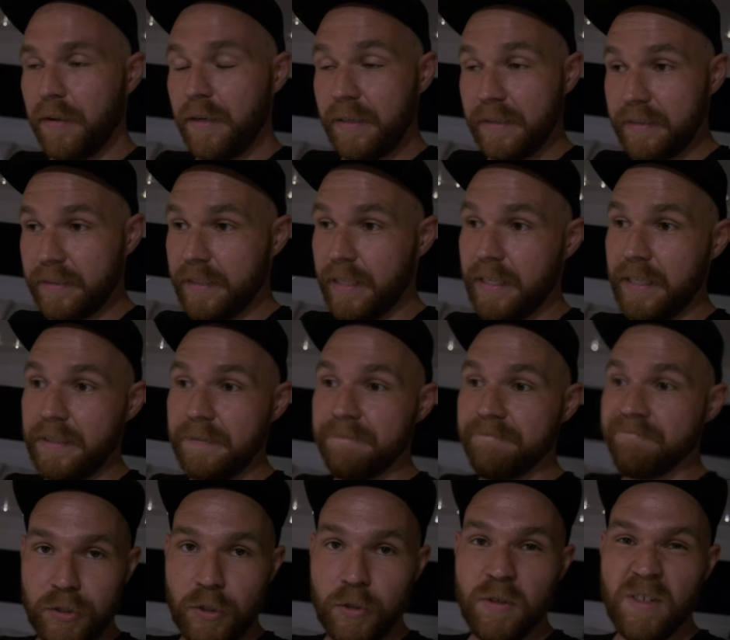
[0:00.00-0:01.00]
And I said,
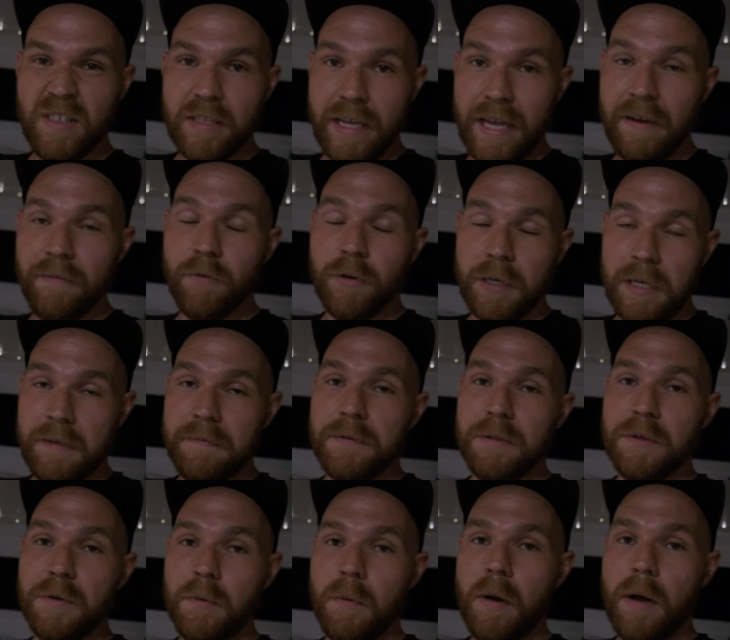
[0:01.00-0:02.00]
you can have whatever
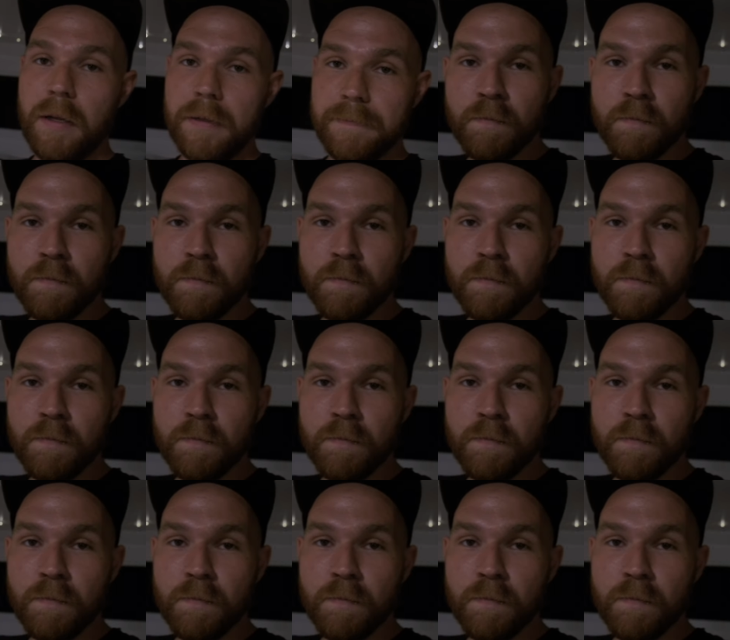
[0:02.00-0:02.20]
you want.